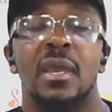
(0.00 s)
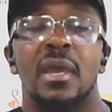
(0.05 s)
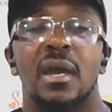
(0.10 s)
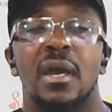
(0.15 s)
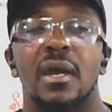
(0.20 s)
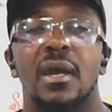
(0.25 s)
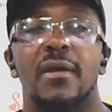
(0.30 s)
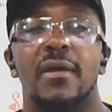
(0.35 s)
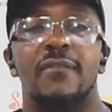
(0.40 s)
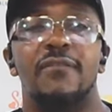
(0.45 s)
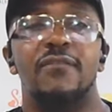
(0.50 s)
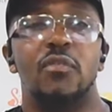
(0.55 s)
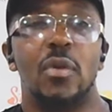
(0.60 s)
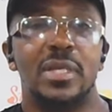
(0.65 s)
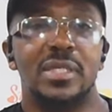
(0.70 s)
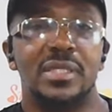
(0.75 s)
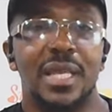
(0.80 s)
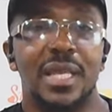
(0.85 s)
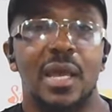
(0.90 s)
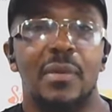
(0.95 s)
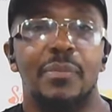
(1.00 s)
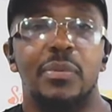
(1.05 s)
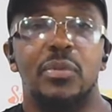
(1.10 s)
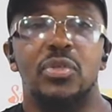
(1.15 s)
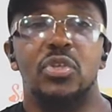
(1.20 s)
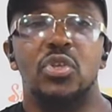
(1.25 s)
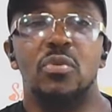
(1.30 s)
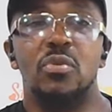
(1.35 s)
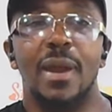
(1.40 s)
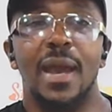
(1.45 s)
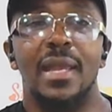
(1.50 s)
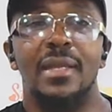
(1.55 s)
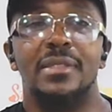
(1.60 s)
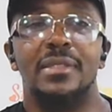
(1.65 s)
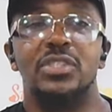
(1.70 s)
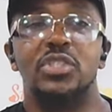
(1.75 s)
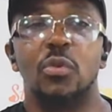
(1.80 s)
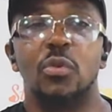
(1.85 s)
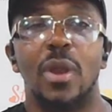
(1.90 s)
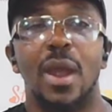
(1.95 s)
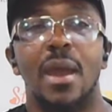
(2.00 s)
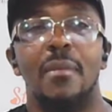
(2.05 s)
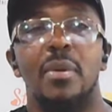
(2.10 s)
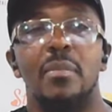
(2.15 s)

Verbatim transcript: Uh, for example, you might describe